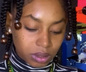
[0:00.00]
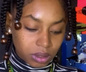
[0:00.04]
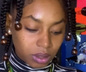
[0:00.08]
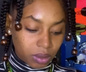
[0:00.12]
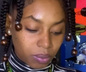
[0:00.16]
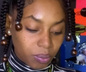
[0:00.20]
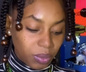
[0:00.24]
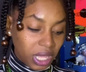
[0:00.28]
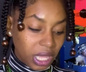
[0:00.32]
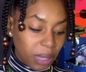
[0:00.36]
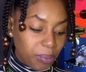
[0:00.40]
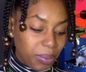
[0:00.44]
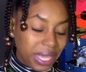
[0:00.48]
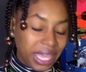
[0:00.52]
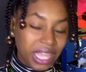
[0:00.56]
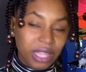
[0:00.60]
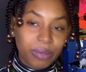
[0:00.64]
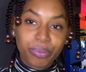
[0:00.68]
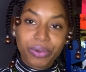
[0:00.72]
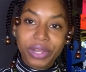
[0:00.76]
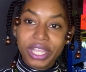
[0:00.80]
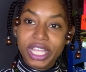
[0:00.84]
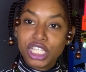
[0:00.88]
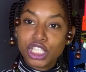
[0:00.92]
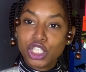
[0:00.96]
Maybe it
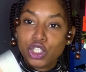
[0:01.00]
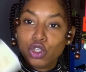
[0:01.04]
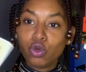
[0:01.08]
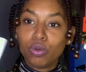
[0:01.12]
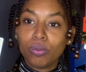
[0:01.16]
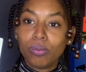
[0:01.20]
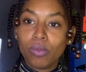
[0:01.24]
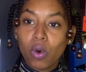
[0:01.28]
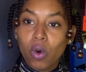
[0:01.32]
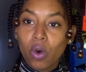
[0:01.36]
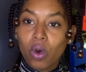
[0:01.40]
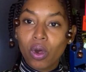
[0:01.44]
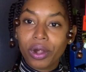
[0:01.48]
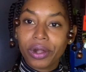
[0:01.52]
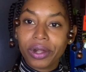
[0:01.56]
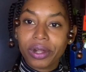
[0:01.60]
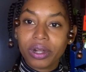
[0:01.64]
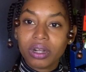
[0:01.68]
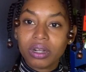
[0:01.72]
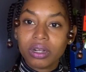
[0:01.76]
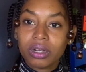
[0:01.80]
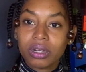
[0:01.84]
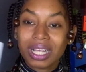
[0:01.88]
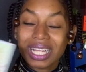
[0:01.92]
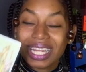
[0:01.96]
brings you
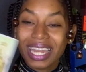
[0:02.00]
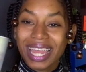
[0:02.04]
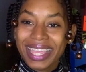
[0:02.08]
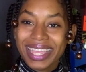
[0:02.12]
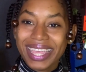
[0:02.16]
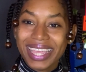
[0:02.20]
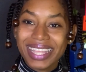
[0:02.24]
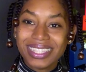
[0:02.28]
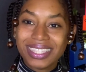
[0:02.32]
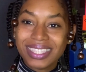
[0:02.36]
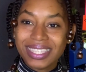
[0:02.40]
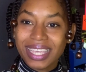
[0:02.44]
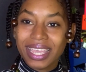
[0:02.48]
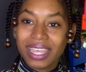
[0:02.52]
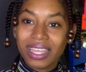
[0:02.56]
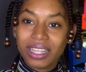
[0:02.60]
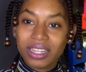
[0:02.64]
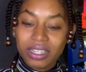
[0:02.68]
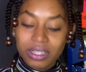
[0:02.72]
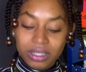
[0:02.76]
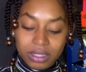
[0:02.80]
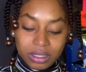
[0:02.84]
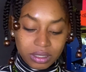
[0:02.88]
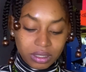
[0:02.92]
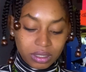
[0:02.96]
more
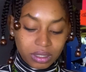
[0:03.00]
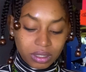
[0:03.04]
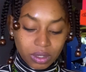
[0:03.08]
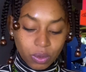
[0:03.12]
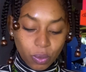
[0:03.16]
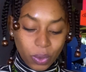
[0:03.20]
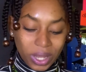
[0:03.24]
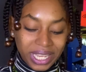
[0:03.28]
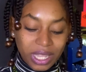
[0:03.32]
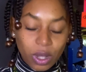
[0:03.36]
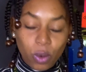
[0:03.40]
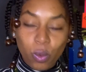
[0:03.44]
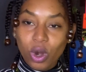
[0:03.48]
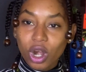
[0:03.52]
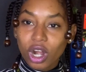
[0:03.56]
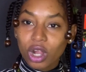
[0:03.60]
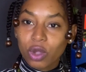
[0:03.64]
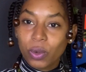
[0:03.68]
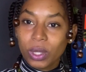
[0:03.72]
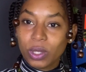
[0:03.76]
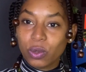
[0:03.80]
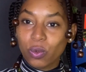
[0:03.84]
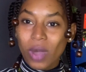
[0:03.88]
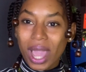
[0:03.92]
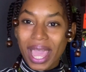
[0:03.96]
clientele when you work
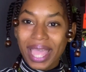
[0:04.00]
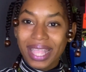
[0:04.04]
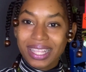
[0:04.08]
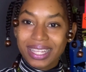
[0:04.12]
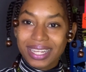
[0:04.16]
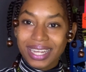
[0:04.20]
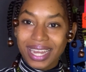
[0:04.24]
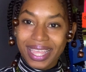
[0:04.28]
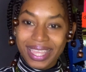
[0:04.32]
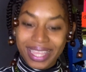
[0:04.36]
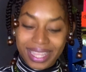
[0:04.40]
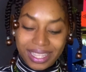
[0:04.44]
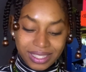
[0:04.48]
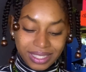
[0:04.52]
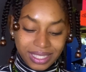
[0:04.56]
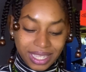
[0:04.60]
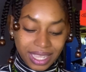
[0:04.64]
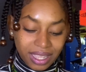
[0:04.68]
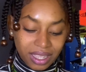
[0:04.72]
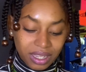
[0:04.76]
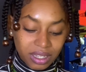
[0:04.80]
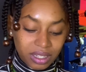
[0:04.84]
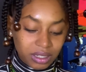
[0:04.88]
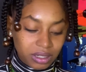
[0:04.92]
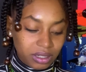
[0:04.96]
with white
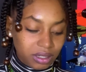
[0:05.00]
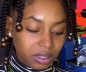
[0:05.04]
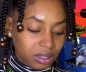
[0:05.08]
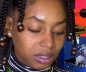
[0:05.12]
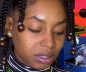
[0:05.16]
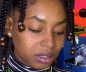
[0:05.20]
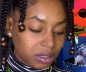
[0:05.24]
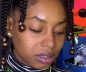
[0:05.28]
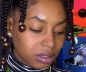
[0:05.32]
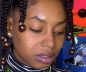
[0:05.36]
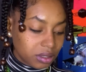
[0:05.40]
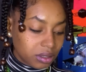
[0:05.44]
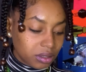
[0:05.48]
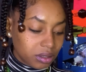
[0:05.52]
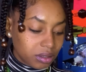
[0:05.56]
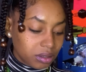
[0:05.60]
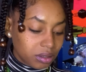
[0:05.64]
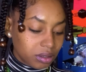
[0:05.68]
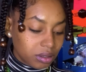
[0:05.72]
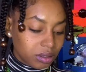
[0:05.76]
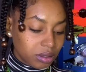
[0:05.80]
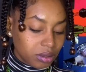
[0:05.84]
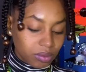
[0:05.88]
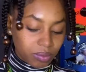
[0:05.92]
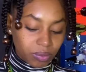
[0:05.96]
clientele.
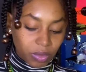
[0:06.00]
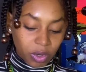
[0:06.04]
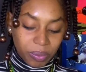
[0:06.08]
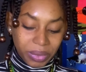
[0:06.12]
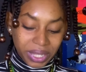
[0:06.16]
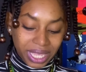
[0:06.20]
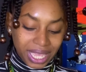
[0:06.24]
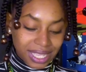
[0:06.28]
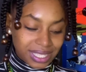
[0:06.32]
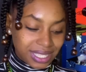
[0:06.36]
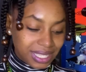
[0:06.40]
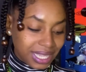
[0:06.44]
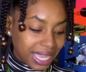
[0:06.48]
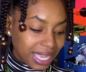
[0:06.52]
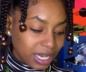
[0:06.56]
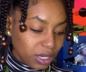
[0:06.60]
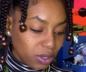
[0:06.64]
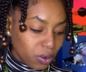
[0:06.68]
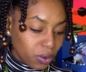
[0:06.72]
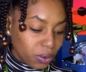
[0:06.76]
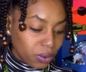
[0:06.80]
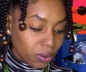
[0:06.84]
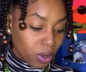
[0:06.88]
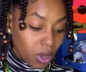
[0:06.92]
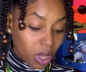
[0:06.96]
But me getting, I
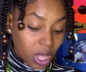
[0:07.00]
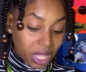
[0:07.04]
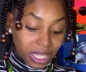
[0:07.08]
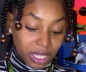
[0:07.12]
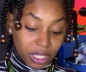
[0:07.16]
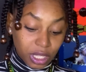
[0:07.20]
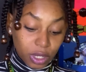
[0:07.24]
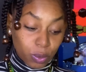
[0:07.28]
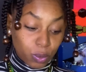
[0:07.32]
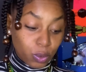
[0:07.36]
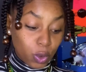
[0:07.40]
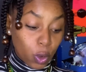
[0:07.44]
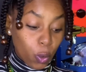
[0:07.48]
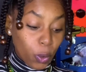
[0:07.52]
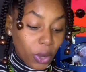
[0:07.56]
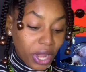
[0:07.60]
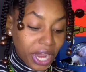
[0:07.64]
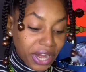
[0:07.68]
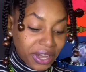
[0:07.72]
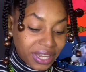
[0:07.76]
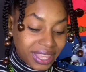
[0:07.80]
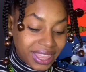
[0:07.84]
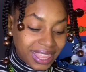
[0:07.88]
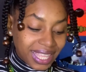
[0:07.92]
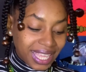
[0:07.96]
don't know. The, the, the
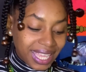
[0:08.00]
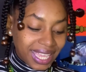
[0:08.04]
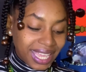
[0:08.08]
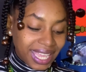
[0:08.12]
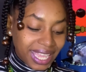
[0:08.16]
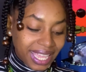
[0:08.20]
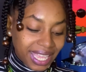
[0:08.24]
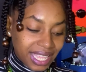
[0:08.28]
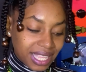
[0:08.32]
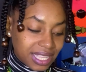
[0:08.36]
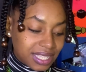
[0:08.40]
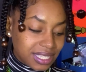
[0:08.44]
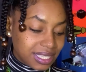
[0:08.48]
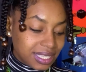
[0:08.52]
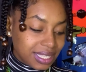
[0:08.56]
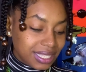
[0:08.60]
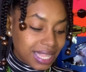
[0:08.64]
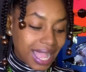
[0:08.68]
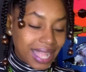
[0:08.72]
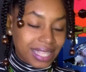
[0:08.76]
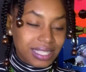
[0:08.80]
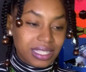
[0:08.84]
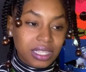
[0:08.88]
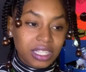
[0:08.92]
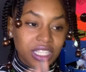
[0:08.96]
weird thing is
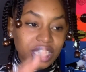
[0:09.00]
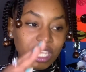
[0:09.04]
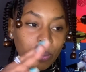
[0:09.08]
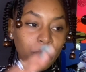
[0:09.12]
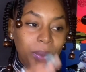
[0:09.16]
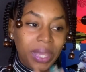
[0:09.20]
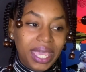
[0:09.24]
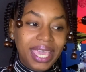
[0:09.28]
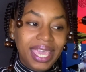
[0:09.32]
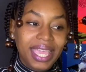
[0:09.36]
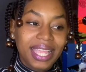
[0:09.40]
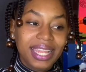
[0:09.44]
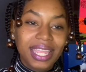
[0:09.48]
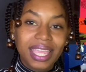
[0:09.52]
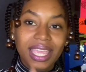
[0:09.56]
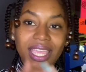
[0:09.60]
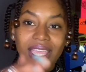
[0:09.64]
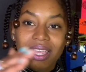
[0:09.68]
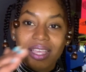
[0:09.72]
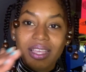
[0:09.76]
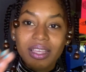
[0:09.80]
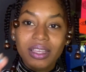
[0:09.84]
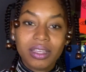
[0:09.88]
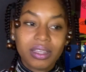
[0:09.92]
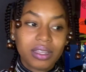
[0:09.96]
that your
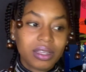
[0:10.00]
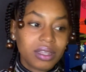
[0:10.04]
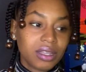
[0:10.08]
beginning